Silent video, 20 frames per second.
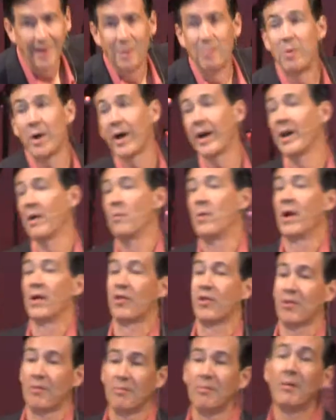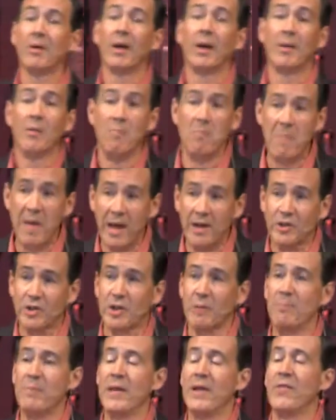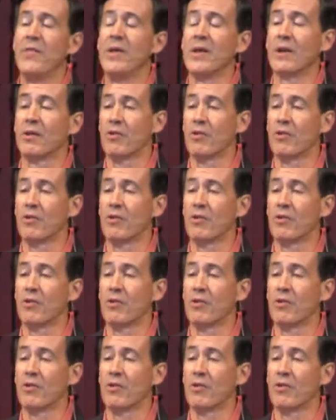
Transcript: but it was meant to be the